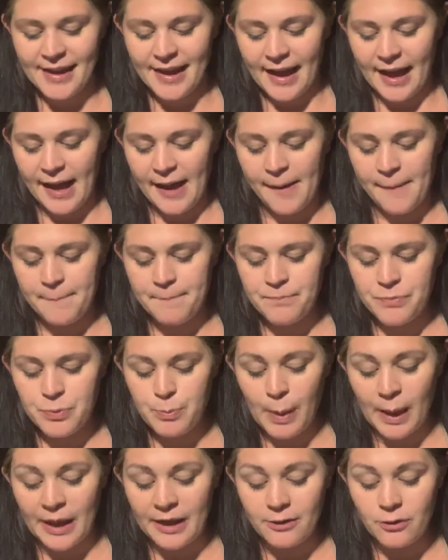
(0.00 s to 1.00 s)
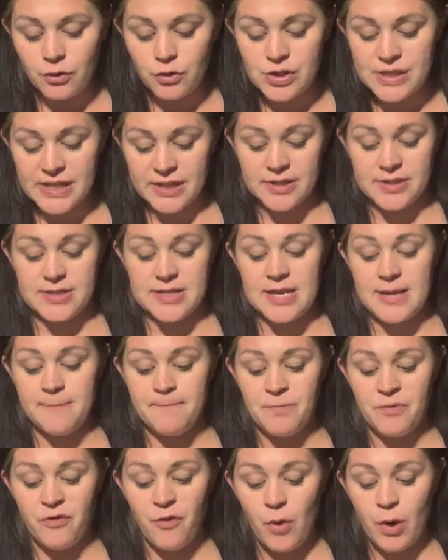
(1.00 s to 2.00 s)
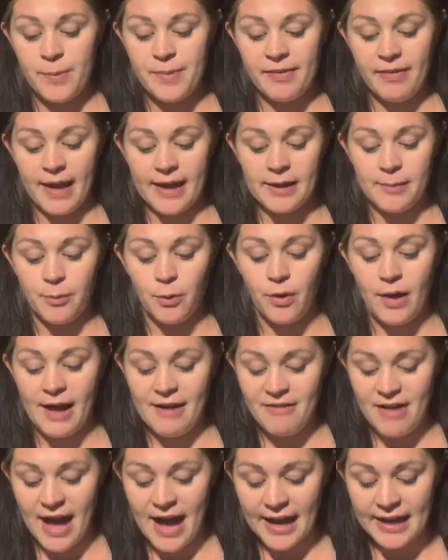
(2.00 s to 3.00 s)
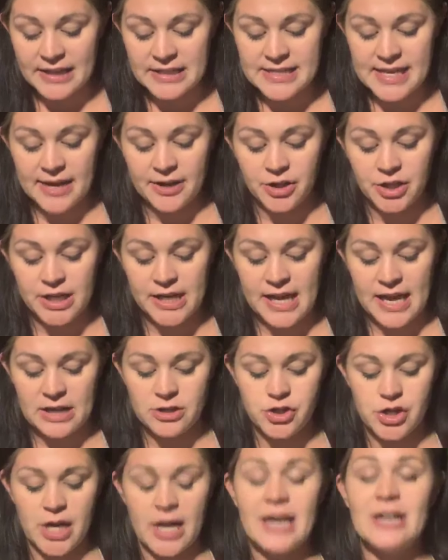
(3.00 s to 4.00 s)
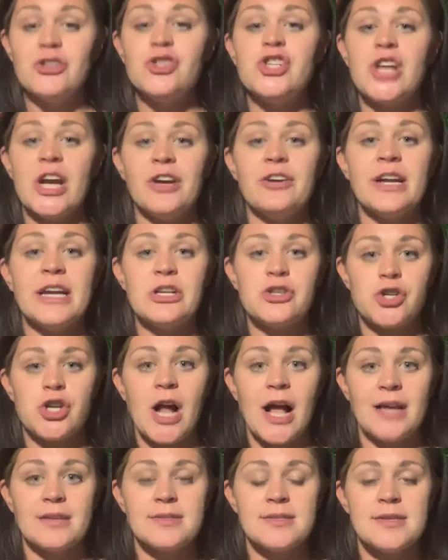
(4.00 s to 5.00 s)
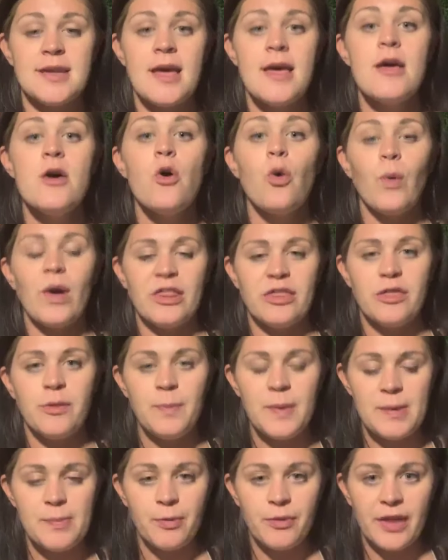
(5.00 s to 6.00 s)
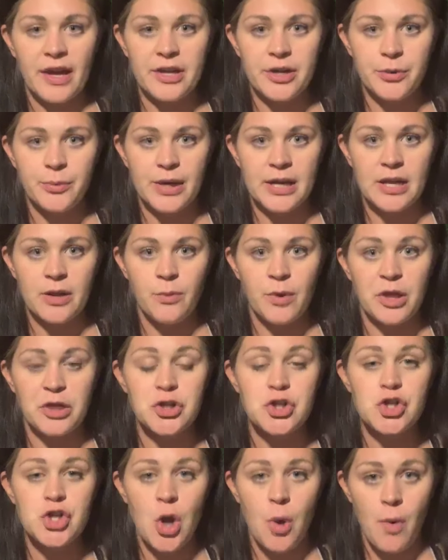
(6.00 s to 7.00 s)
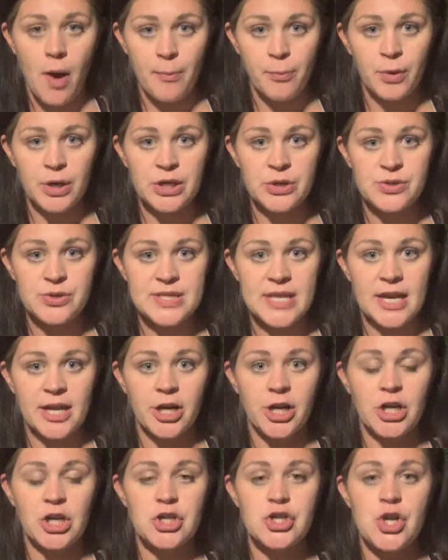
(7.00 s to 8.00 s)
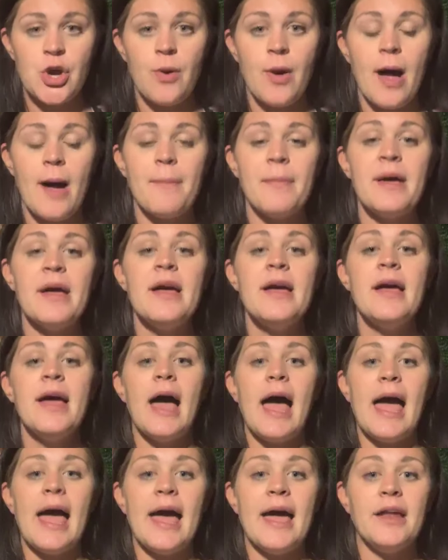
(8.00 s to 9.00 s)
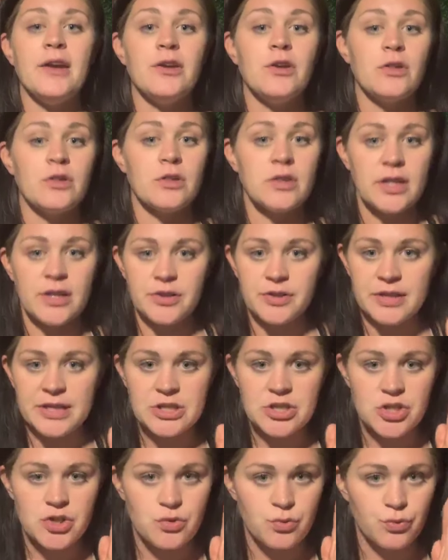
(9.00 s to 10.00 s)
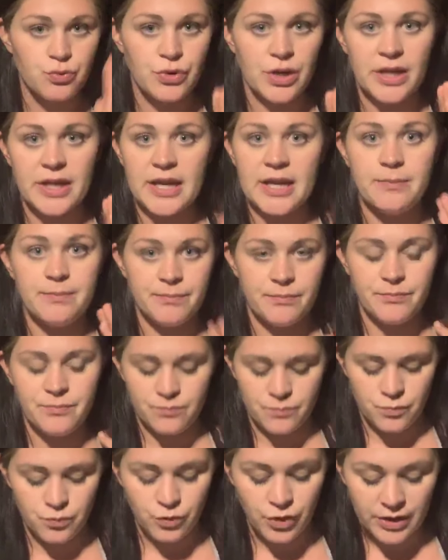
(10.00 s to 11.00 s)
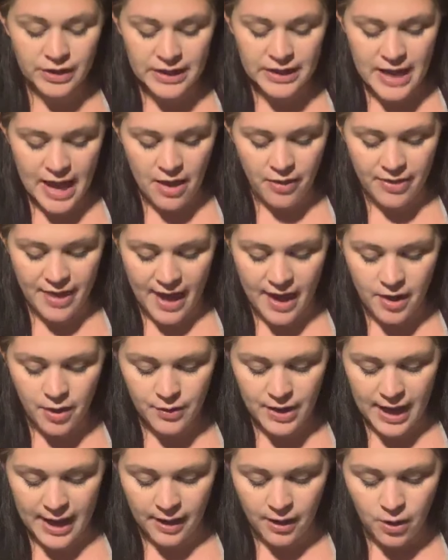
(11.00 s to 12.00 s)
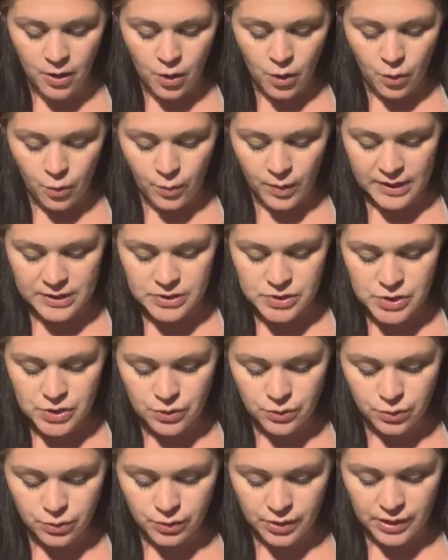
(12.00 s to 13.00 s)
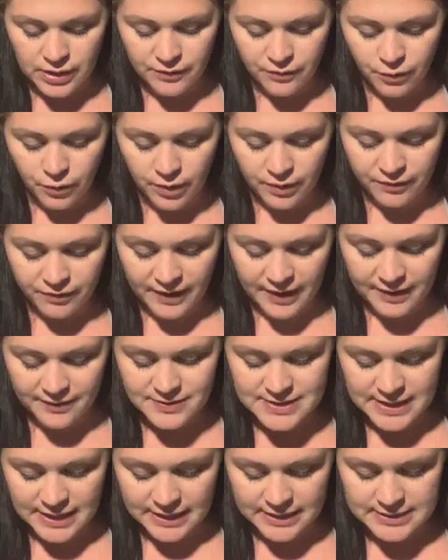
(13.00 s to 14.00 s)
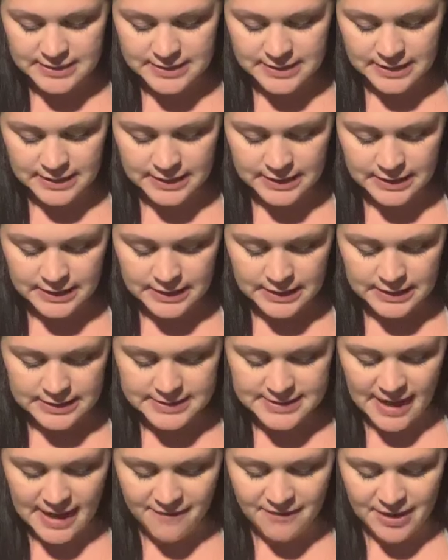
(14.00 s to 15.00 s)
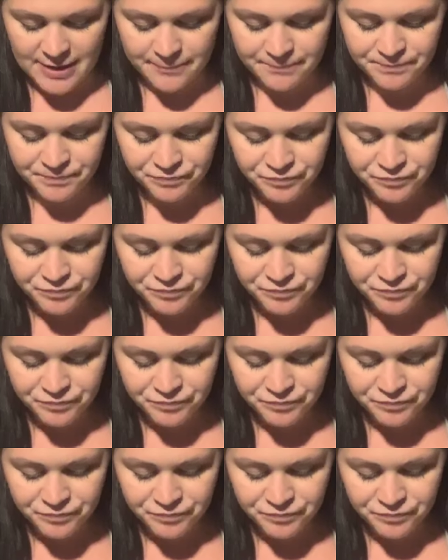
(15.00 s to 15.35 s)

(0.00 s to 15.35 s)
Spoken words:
But seriously, if you wanna be likable, have high integrity and generate trust with the people that you're working with. Show up when you say you're gonna show up. And literally just really Really nail that. Okay. 1, 2, 3, 4, 5, 6, 7.